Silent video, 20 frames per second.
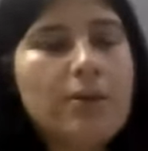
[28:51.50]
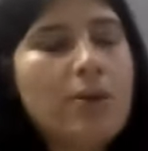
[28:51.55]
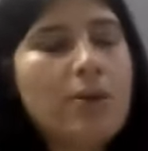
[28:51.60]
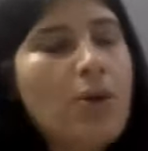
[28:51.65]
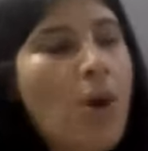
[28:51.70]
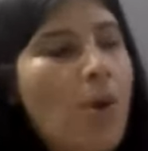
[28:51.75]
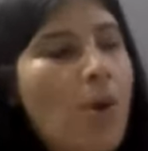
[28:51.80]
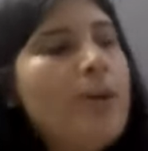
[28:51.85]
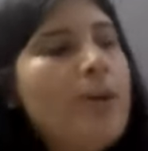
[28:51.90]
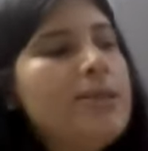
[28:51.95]

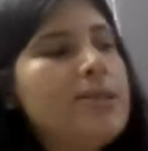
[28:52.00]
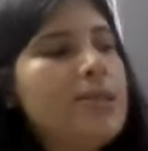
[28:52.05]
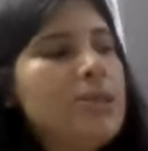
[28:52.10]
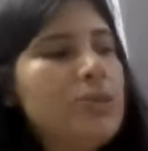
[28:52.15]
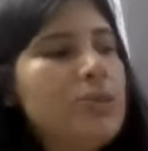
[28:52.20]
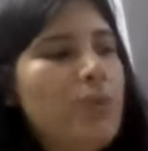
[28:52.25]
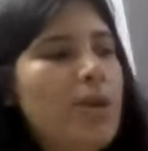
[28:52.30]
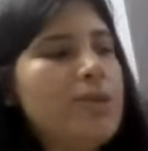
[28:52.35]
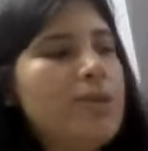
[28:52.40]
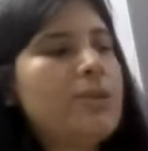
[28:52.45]
COVID
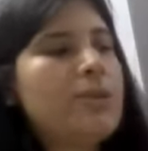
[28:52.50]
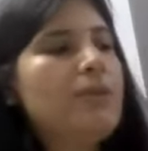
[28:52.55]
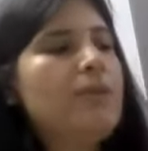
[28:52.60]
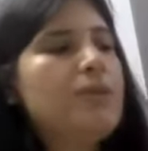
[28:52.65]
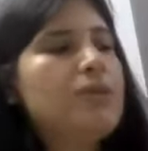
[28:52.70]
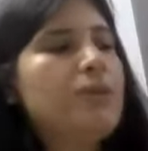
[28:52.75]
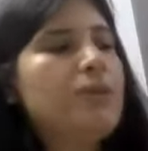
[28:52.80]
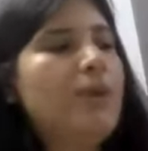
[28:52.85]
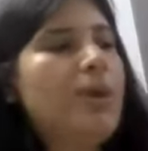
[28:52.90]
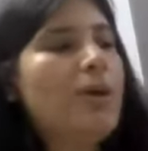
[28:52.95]
situation
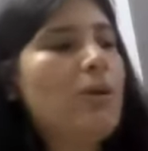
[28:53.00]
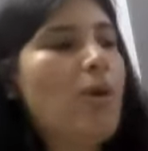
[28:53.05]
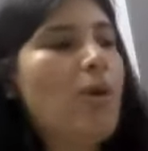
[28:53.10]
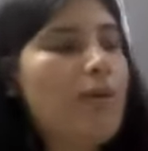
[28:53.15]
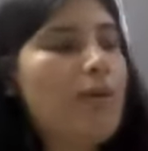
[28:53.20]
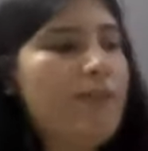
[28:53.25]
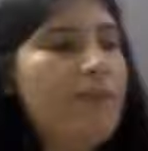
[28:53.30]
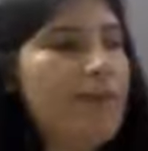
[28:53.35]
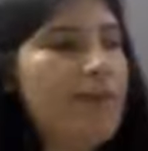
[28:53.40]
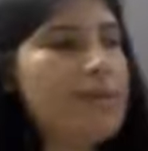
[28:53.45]
which we are
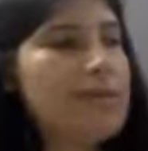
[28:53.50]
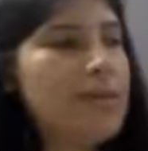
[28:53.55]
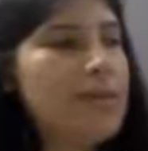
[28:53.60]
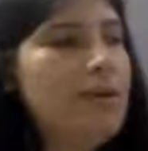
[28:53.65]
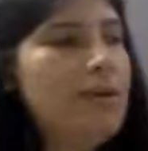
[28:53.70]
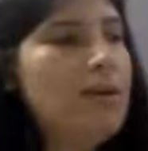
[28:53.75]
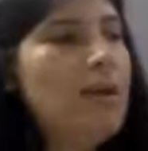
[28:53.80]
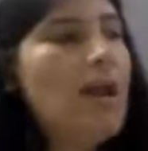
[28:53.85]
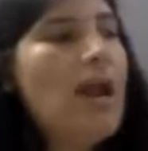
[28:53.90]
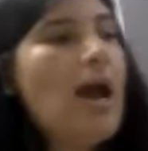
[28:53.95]
all facing.
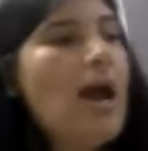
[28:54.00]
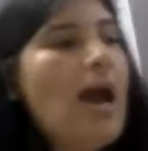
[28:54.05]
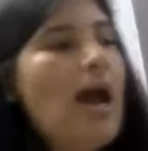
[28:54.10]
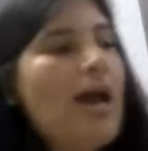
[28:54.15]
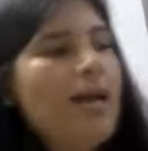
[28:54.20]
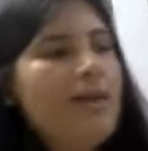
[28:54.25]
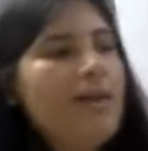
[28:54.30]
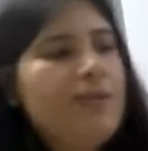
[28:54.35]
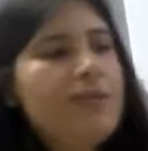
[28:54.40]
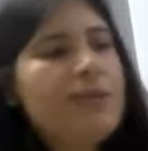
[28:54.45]

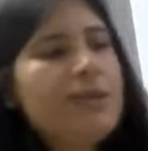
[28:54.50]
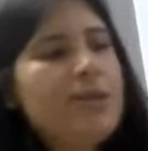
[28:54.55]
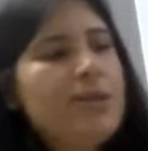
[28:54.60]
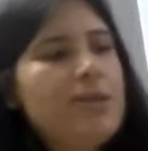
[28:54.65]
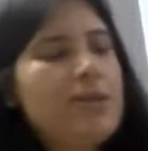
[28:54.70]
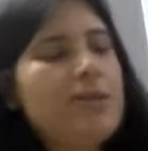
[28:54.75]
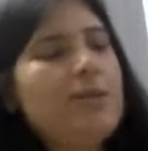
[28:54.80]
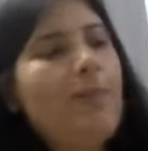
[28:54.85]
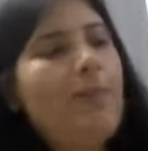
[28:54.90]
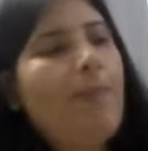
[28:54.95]
I have
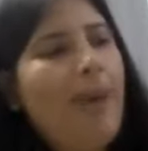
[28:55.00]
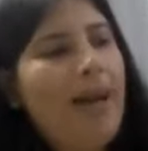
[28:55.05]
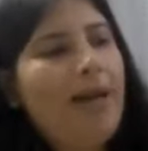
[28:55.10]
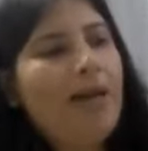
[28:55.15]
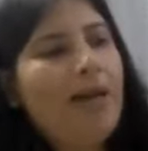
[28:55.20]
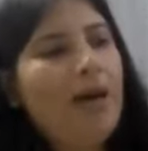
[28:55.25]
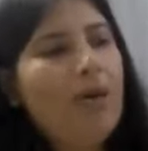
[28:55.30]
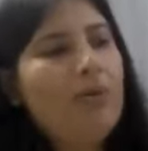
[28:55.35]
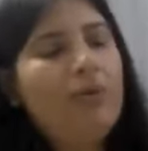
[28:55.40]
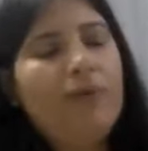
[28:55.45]
just
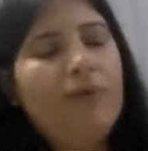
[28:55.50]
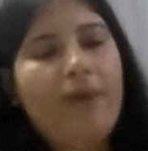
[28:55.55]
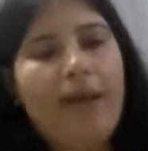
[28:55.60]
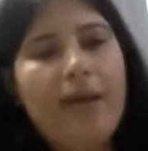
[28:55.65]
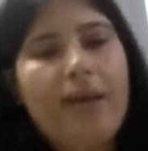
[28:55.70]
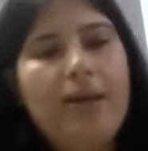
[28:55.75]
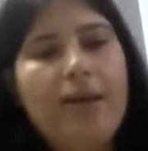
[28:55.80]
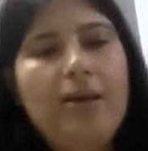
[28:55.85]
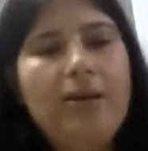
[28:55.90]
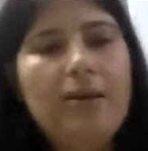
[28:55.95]
penned down
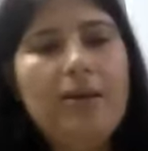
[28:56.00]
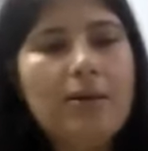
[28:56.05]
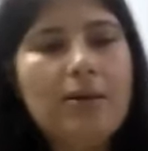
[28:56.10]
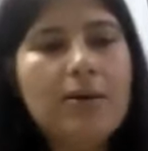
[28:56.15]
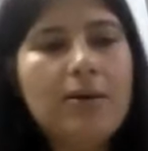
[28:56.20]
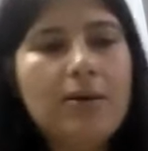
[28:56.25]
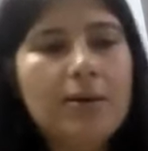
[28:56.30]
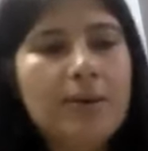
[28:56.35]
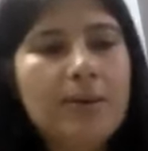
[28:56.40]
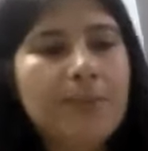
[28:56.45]
very
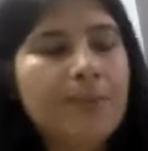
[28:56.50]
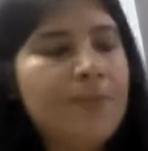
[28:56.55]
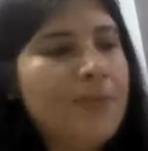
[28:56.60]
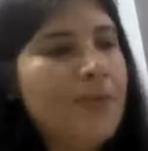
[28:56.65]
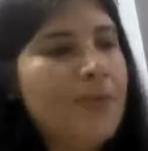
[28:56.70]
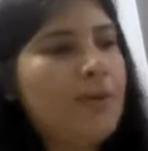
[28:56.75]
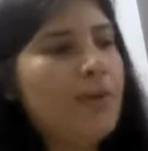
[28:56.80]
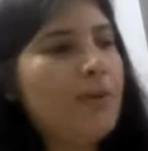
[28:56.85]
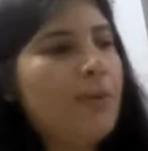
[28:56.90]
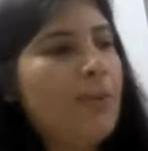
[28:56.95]

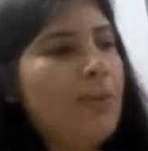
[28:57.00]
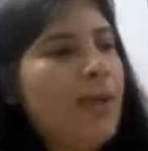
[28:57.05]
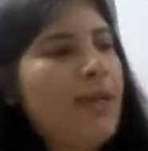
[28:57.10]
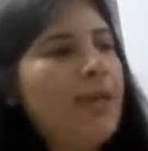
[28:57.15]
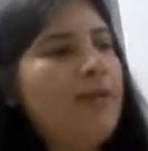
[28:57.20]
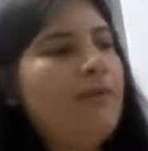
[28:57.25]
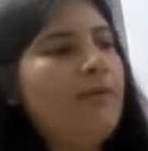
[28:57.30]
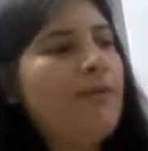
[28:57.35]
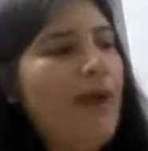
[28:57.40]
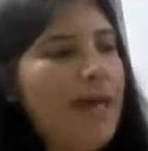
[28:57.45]

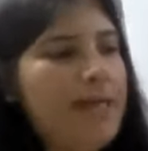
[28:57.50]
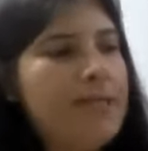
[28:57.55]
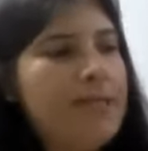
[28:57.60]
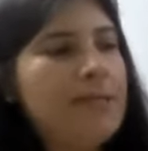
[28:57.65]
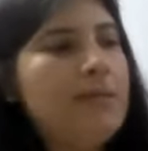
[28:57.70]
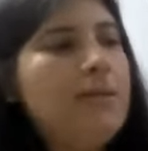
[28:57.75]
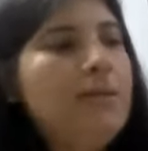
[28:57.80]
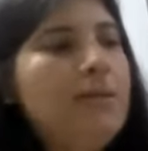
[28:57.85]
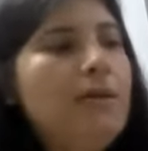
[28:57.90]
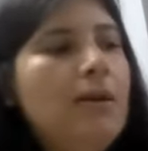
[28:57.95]

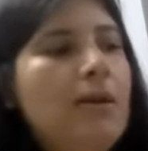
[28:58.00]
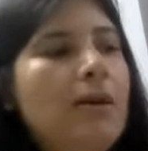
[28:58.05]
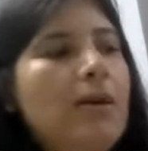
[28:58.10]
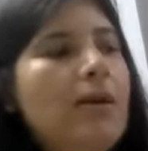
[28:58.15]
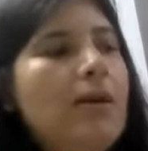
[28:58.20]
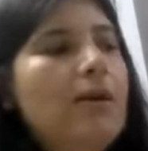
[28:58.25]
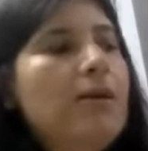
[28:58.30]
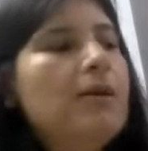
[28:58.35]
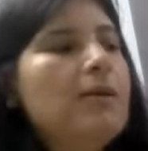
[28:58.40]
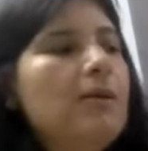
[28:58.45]
vital
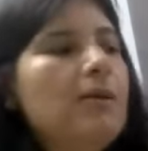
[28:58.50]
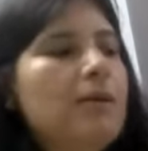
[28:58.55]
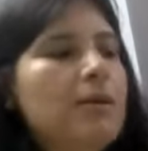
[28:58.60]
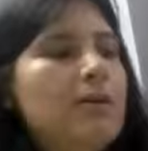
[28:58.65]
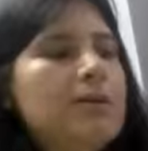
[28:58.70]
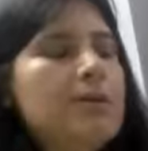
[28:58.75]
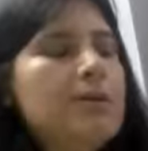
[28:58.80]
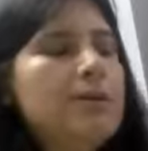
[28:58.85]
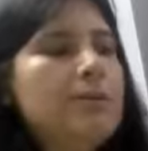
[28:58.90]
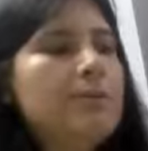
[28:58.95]

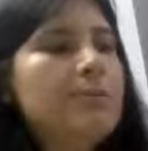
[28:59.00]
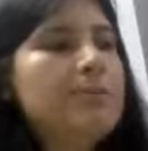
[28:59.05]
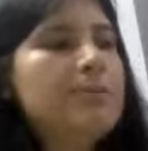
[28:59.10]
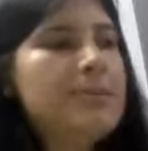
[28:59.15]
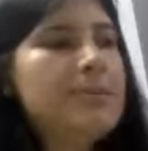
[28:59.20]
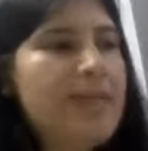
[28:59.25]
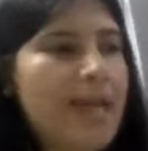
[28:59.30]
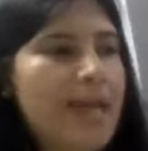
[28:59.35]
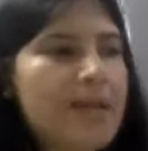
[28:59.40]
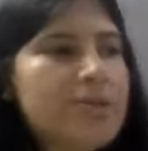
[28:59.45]

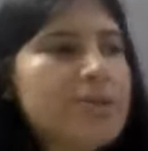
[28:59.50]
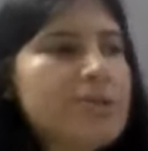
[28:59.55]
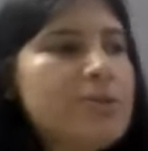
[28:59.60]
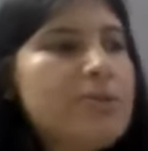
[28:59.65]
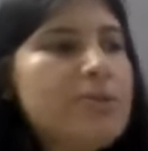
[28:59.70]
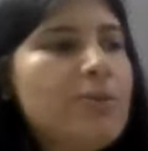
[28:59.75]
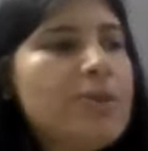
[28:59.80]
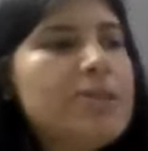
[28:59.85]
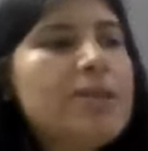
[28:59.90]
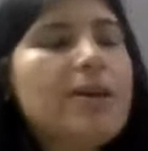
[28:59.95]

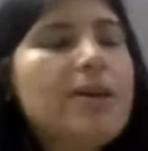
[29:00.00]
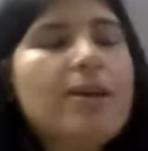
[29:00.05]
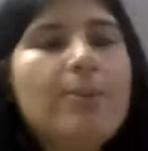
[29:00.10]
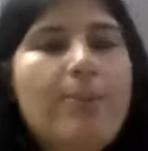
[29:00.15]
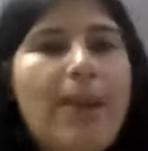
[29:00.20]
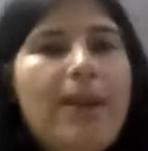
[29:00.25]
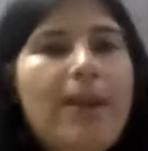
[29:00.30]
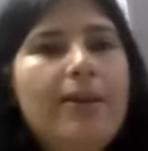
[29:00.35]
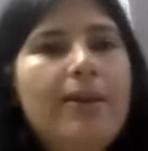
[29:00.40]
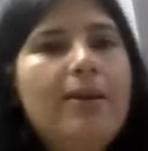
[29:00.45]
sections which are
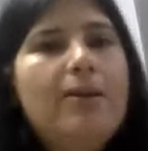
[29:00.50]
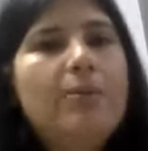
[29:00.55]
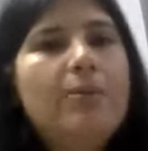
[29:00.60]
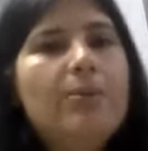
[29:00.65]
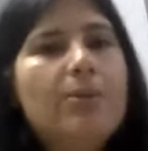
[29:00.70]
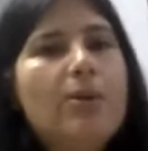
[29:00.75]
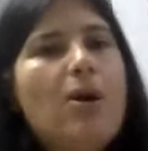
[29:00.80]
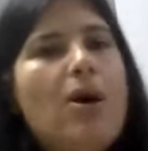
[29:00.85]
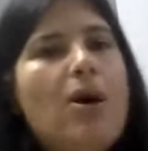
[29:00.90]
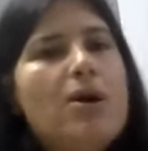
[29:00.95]
amended
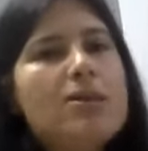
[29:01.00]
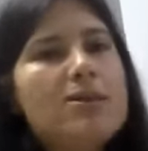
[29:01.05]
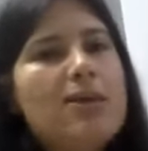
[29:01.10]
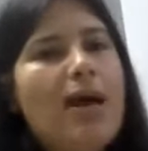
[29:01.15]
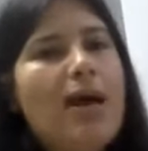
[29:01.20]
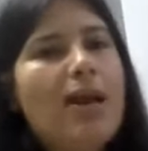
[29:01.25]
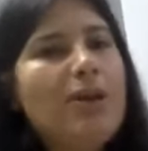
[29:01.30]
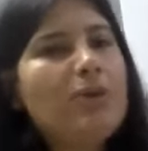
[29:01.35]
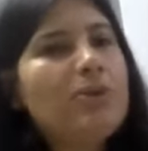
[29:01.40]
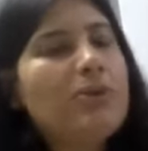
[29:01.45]
because
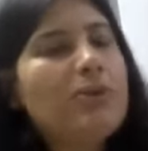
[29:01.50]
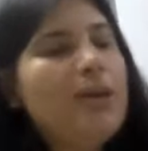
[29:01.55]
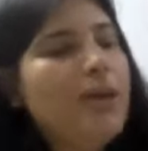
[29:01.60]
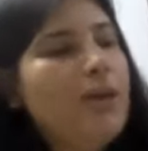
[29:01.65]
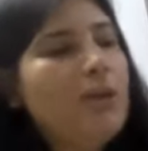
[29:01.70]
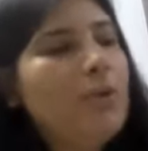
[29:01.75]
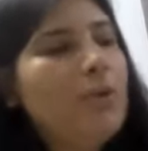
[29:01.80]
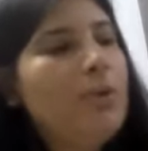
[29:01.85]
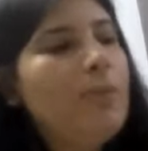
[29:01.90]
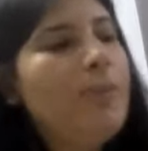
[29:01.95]
I don't
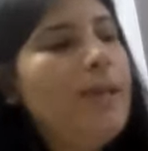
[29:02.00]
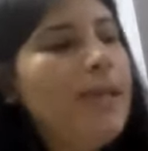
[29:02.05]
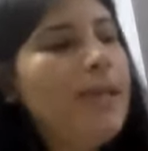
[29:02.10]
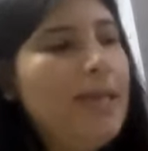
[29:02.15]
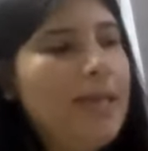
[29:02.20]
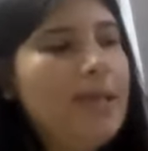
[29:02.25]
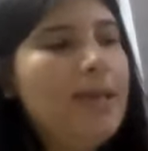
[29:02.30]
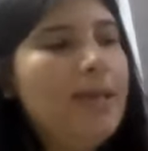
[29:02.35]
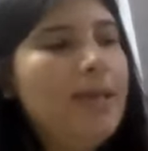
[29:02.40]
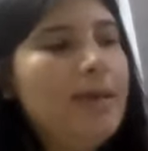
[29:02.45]
think you will be
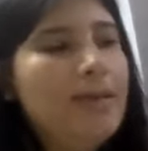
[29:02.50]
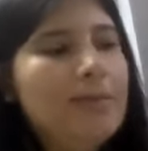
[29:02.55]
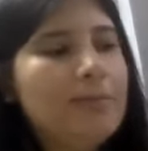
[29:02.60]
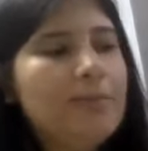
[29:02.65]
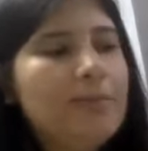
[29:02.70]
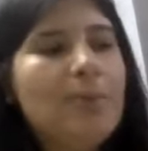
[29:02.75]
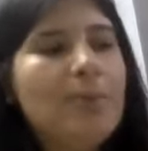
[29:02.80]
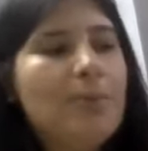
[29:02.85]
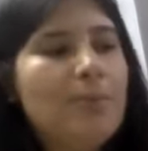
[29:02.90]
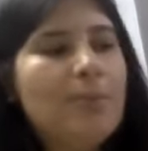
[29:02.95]
needing
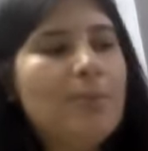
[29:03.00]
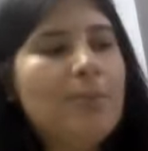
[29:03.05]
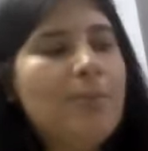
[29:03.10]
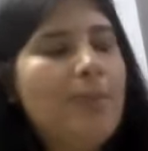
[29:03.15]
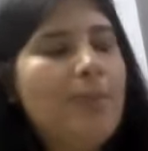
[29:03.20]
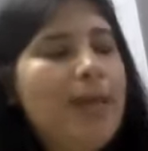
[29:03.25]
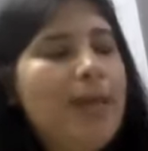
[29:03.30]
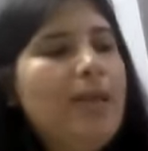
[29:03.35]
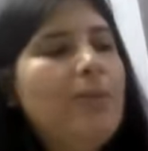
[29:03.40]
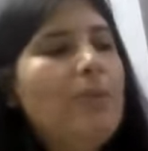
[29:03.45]

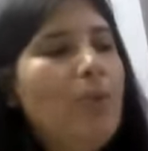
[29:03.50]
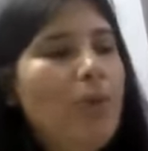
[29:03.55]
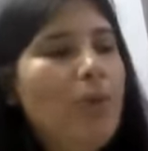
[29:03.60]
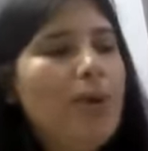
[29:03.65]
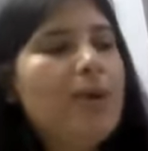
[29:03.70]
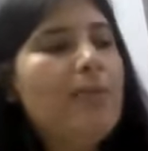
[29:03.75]
many more